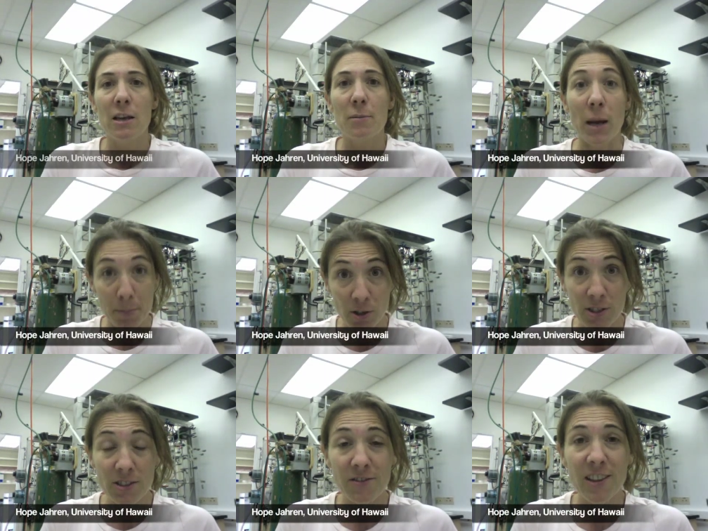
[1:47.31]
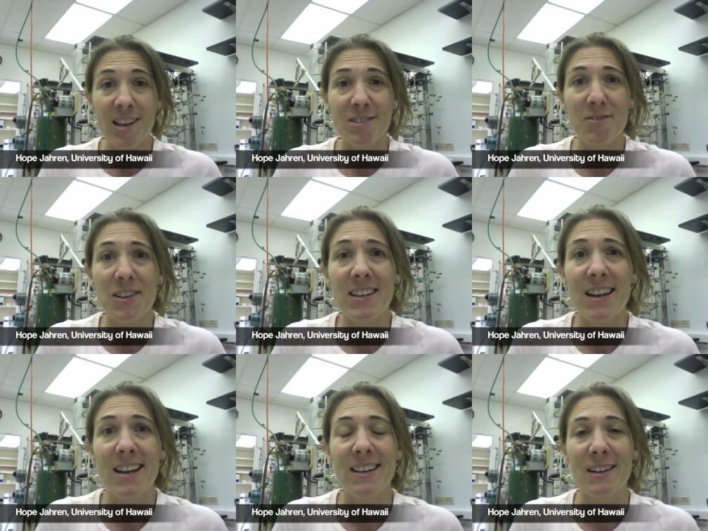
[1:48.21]
My personal philosophy
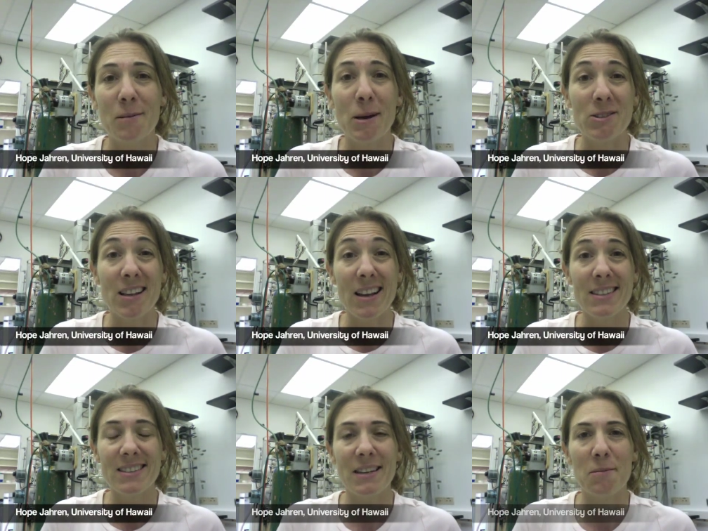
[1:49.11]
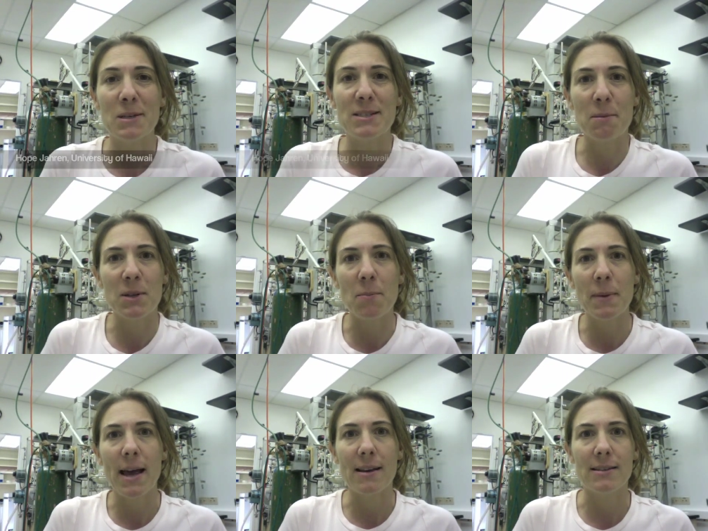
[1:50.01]
about science can be summed up
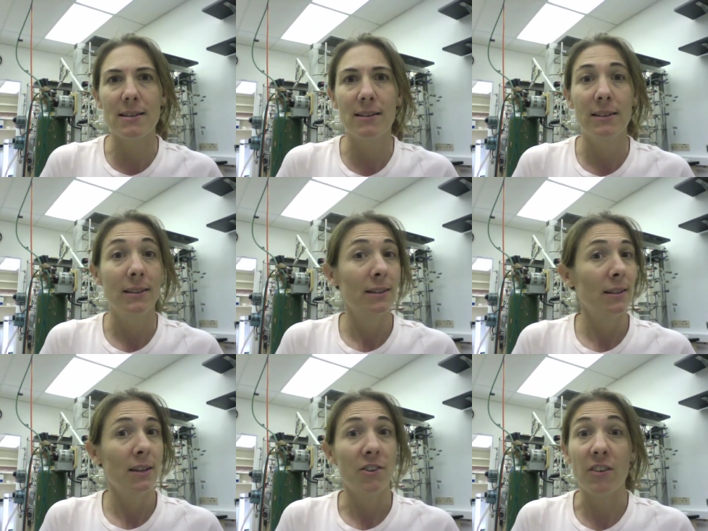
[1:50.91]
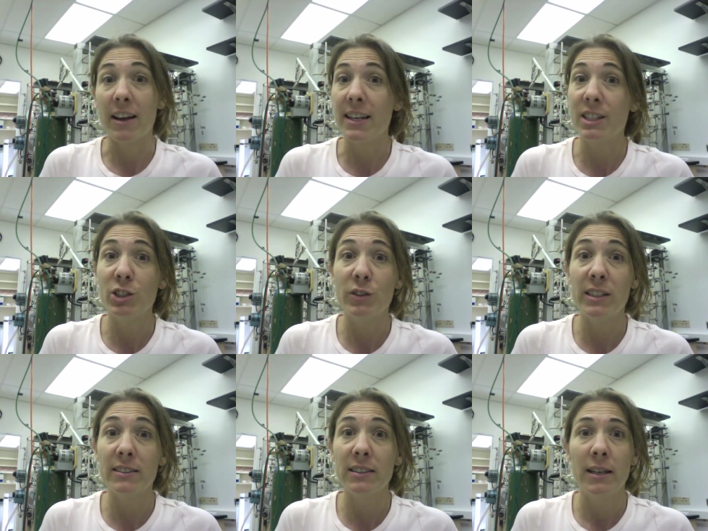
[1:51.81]
as if I can do
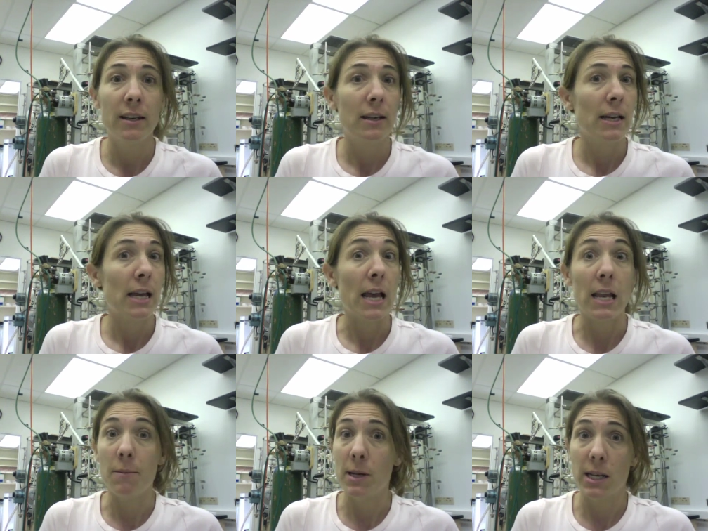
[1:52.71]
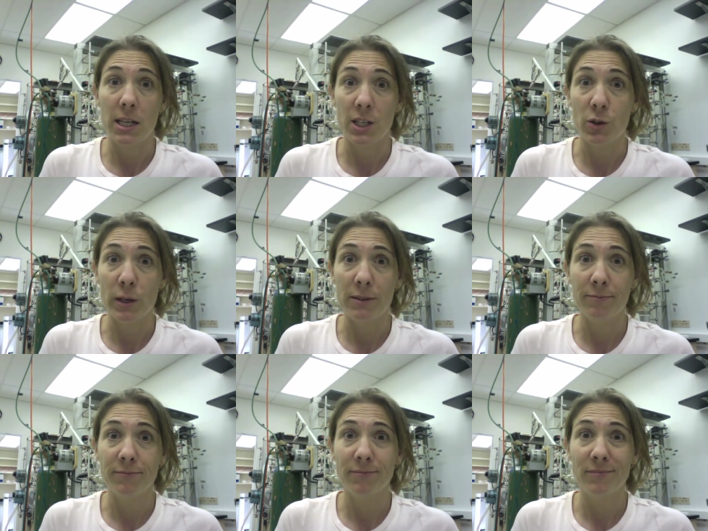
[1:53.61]
this, anybody can do it.
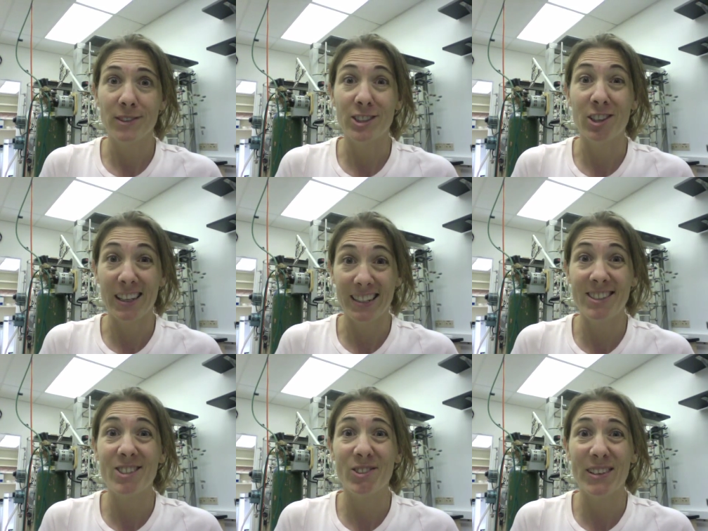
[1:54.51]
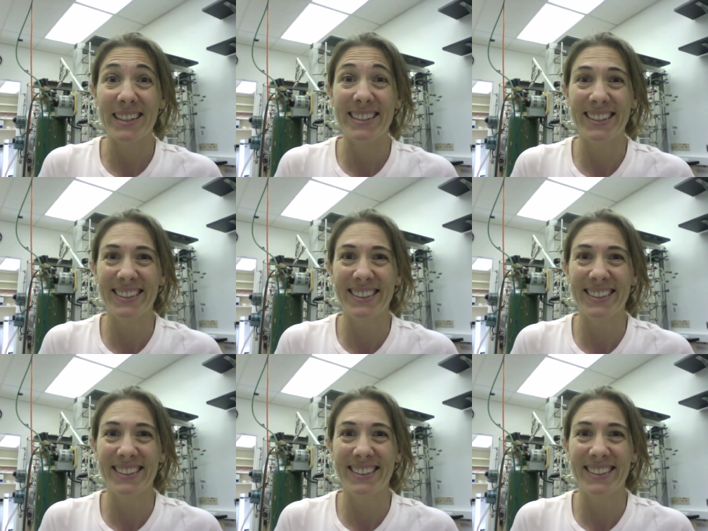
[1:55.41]
So let's do it.